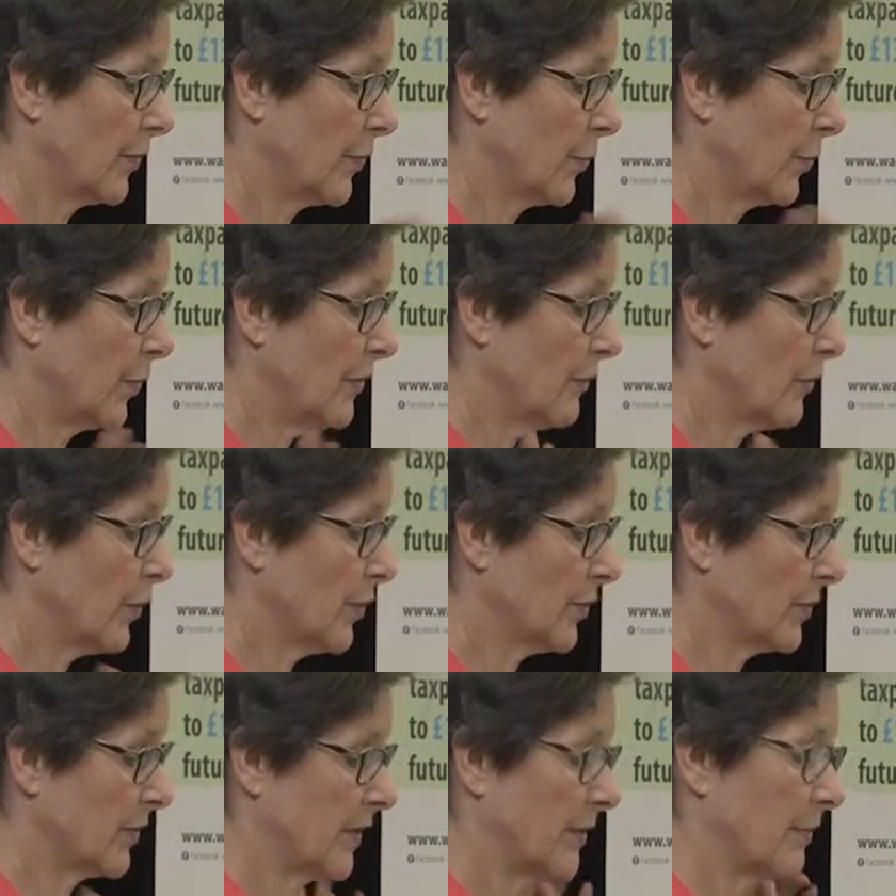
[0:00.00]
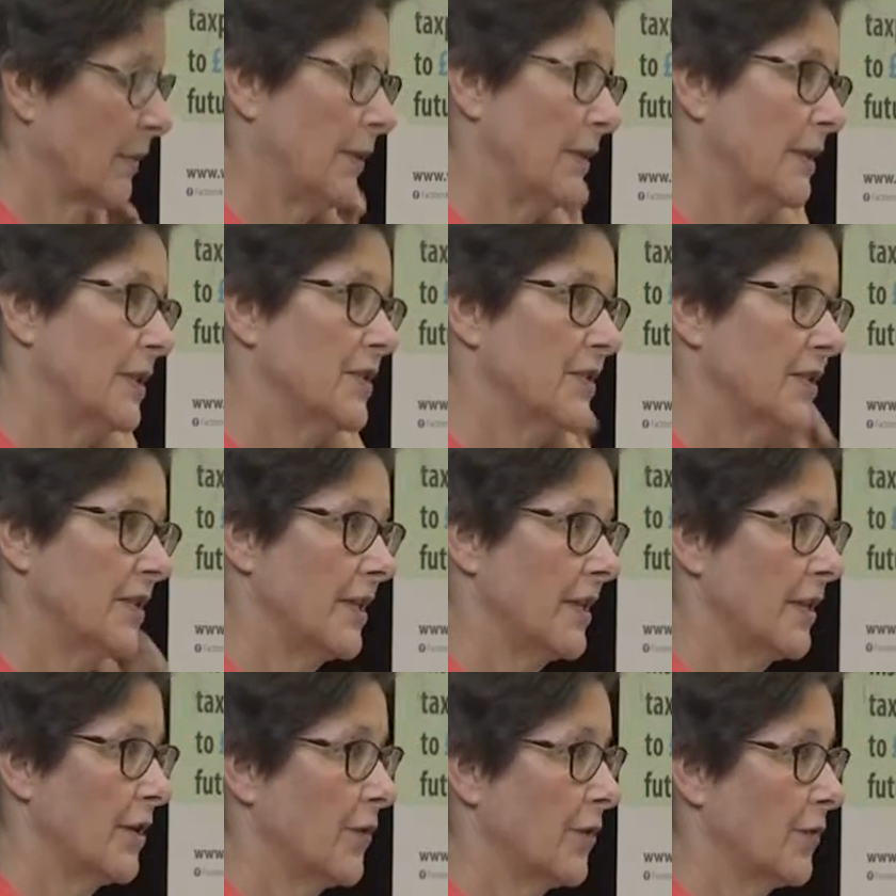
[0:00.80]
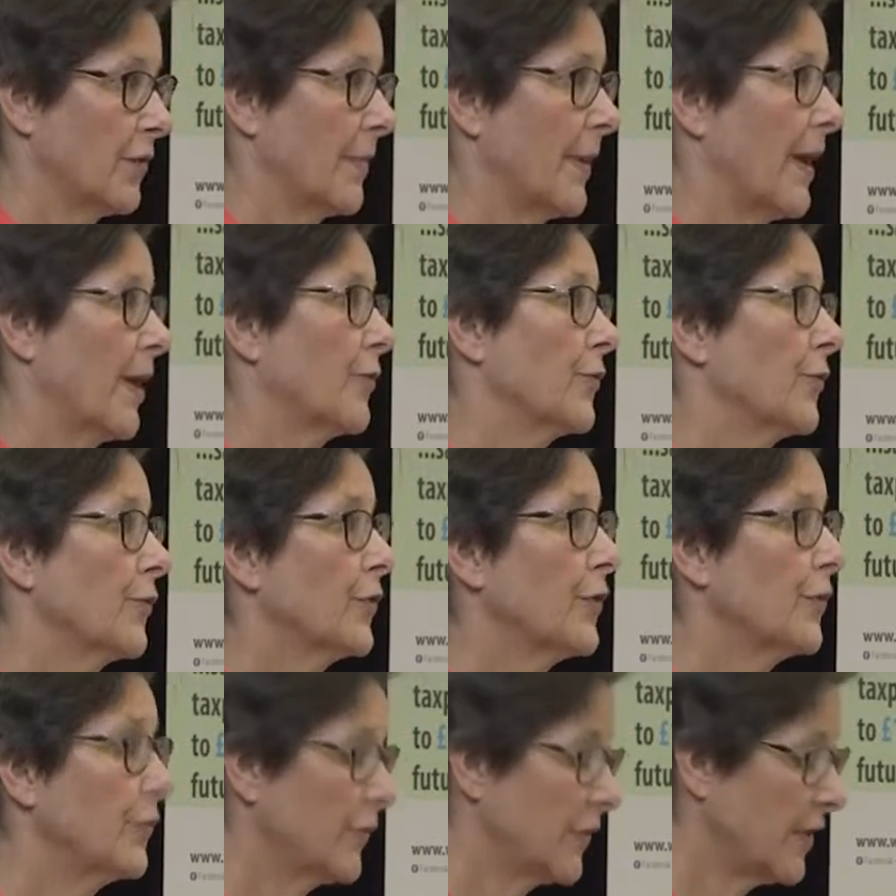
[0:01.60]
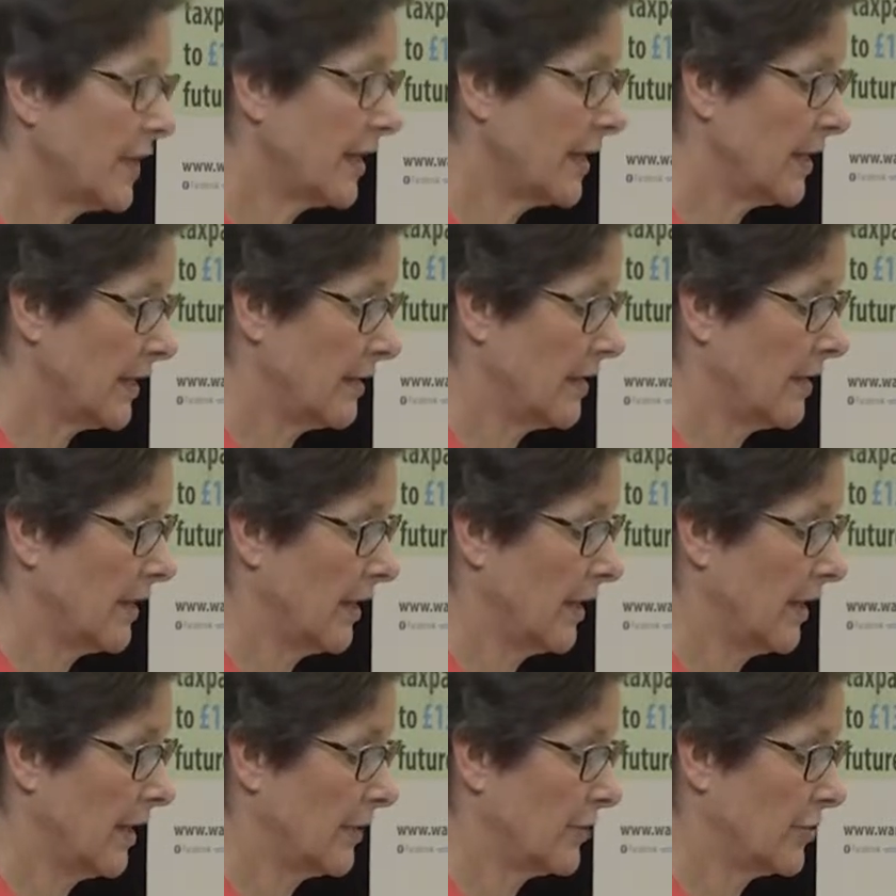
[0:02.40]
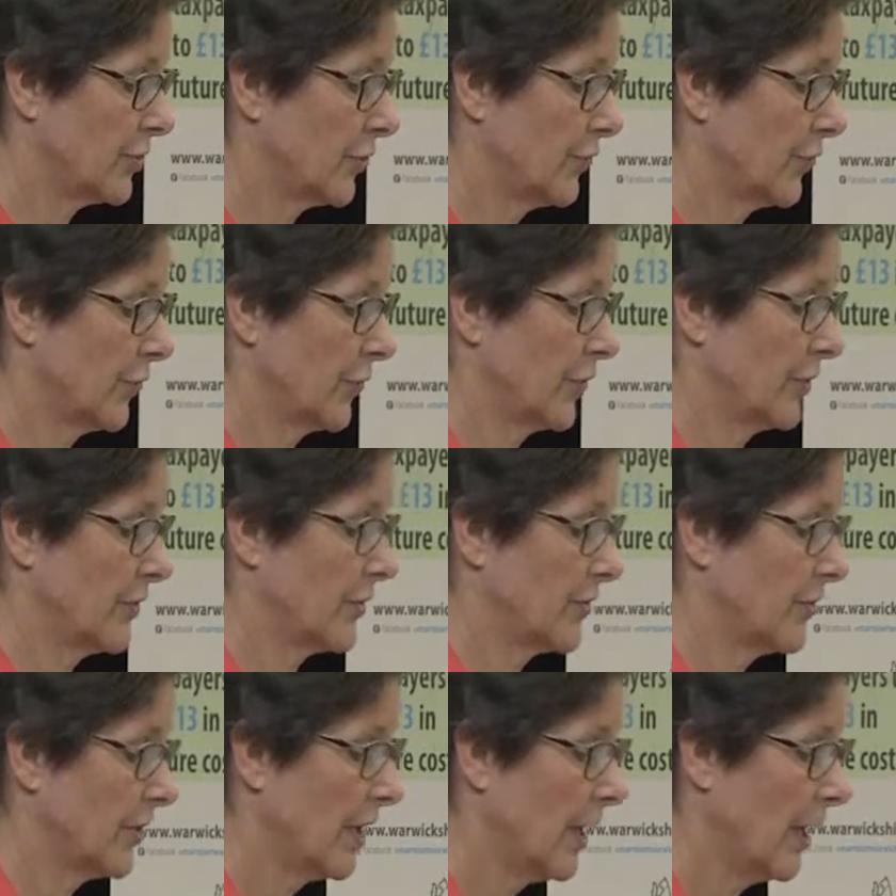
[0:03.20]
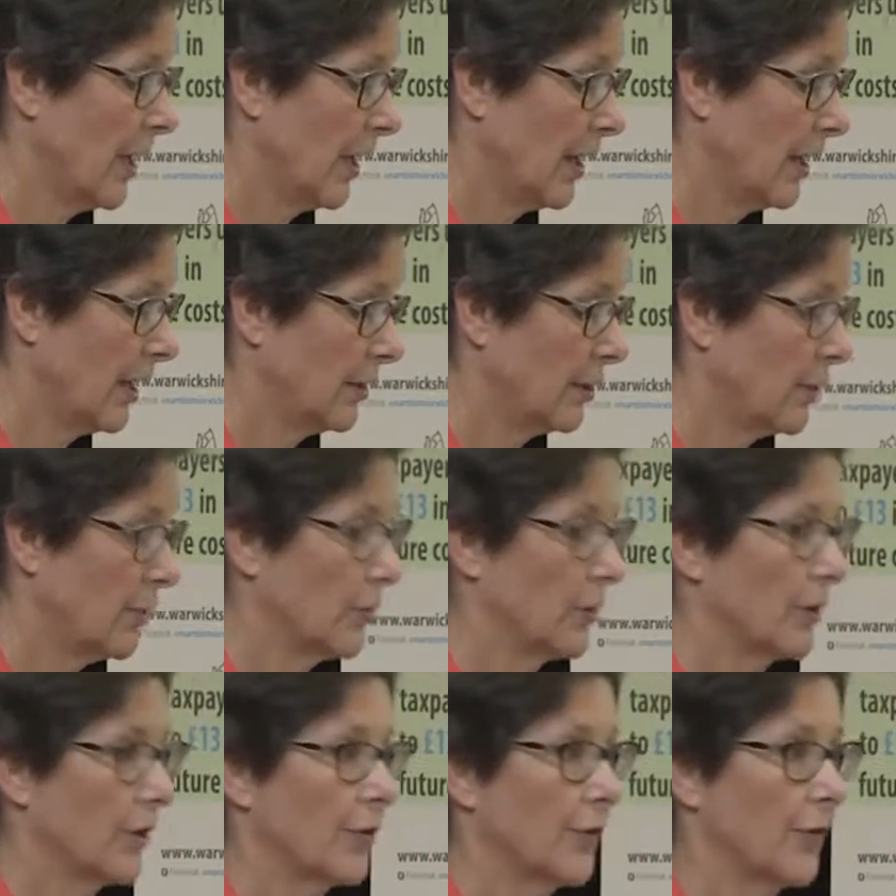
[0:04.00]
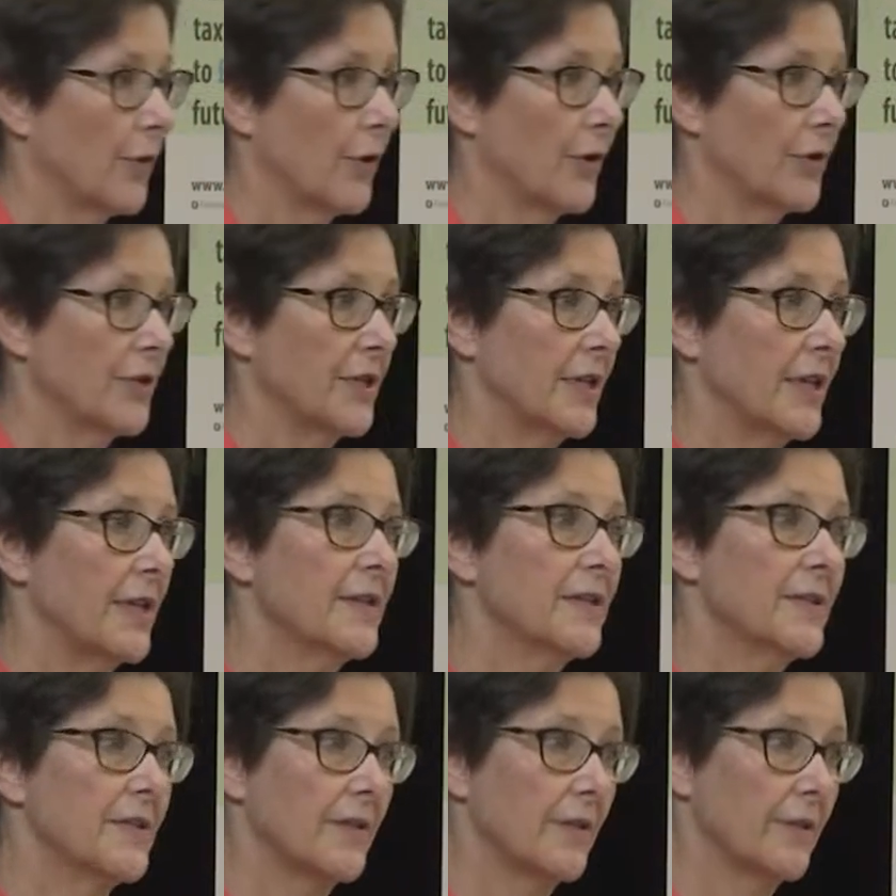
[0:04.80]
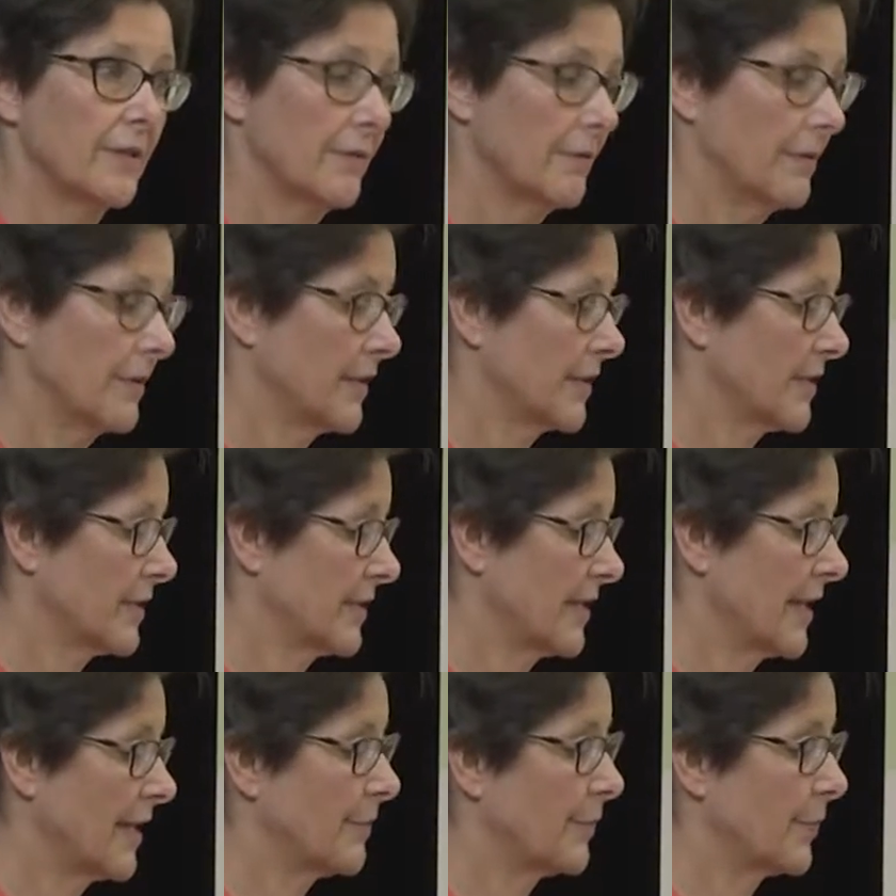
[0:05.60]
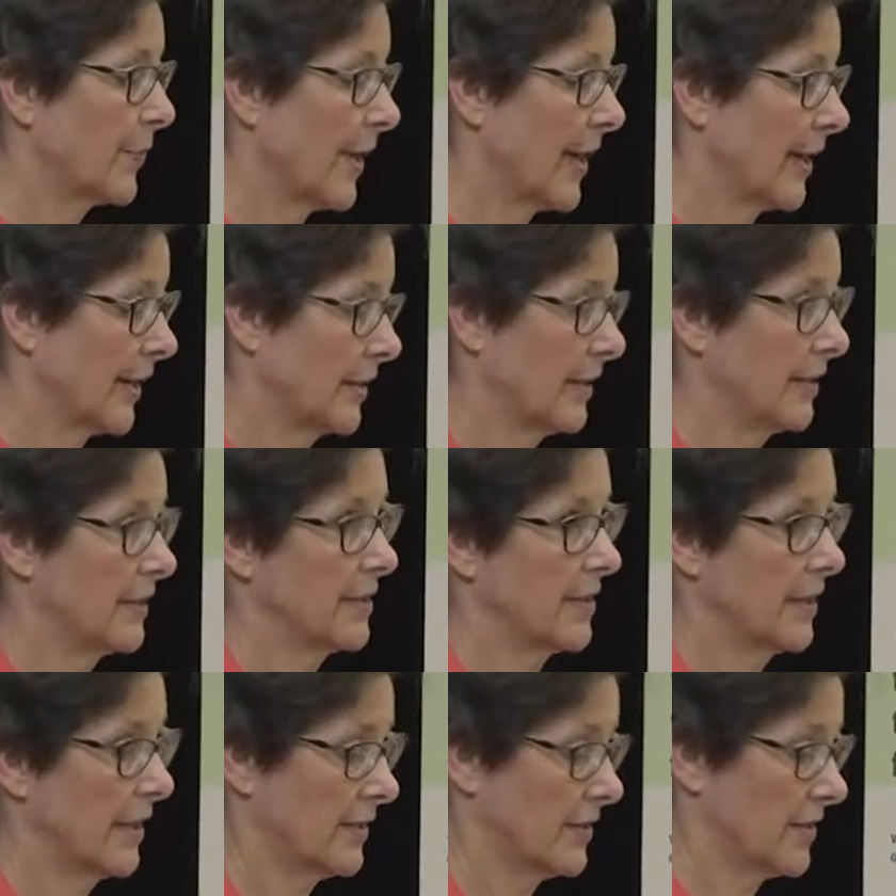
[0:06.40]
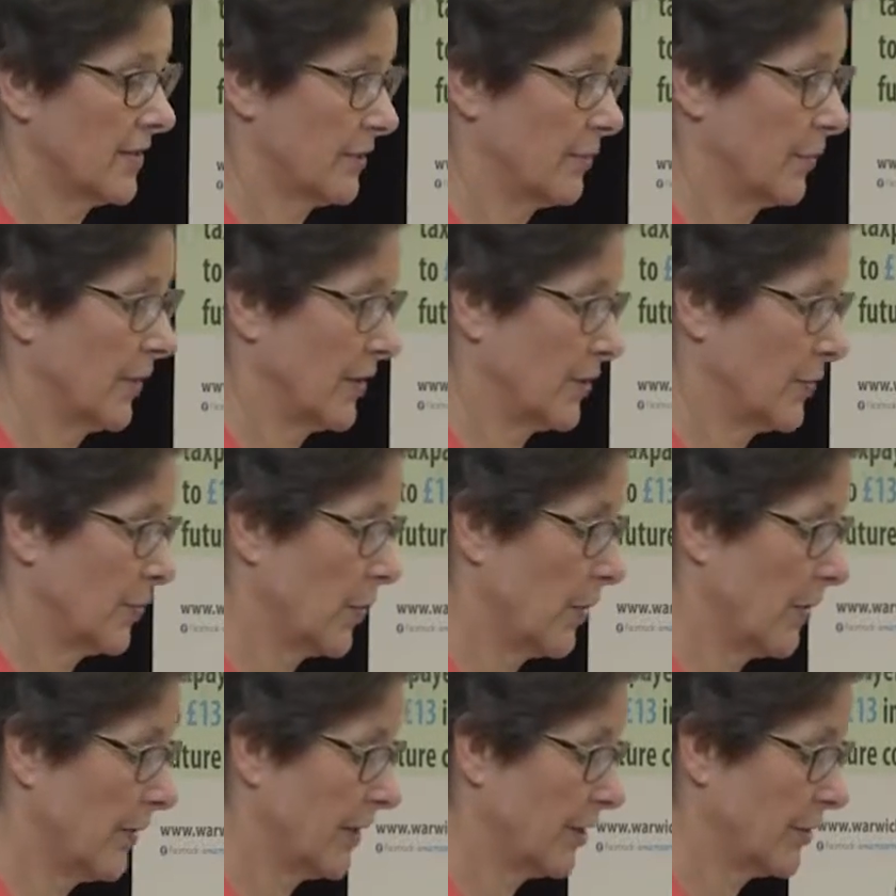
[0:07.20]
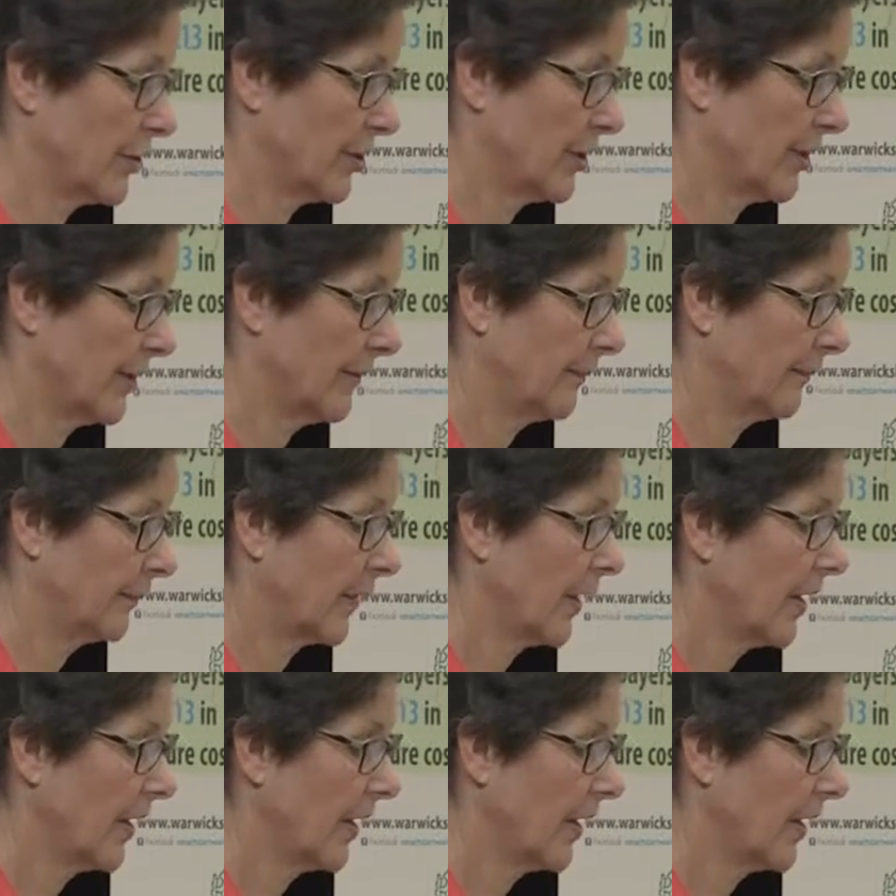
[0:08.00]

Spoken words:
we've got a list here of about 15 different local authorities that are in the same bracket as Warwickshire.